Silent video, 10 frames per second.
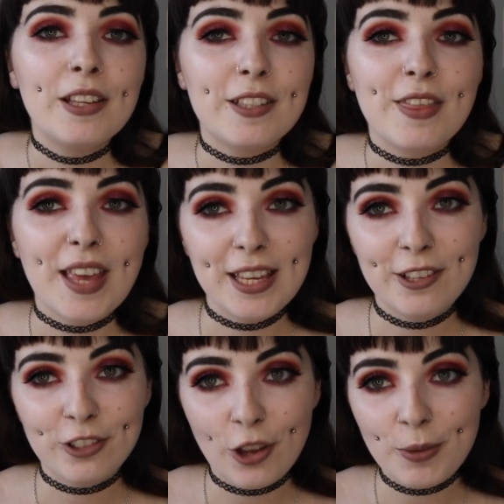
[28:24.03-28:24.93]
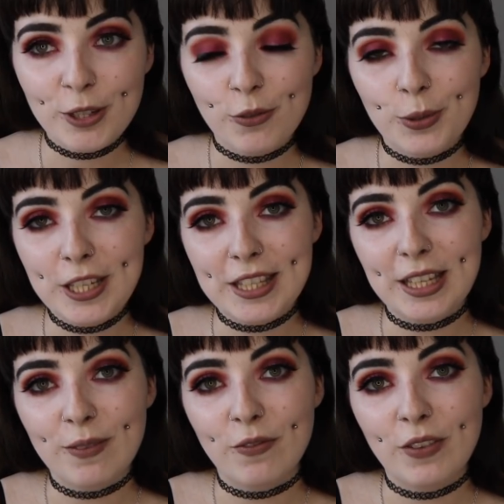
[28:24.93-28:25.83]
So thank you so much for watching
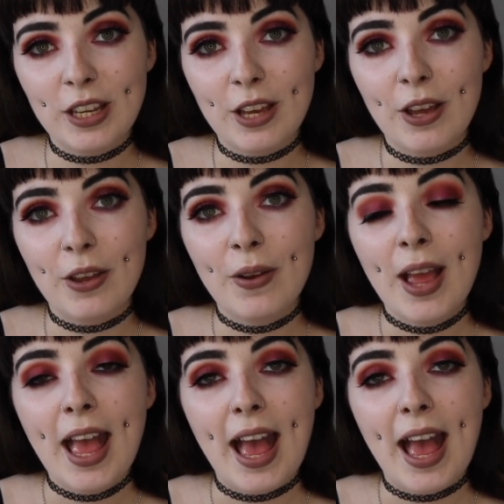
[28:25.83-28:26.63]
this video,